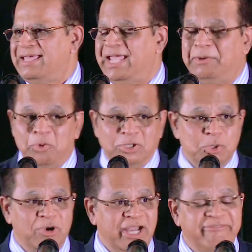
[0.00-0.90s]
It was
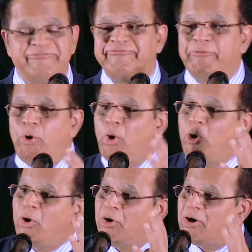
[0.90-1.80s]
only
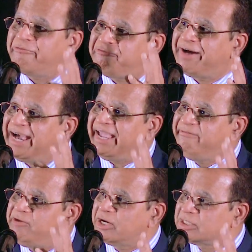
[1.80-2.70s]
four or
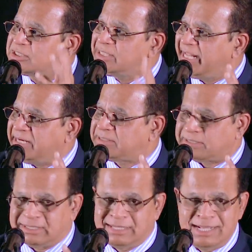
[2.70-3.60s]
five years
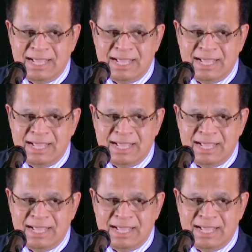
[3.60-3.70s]
later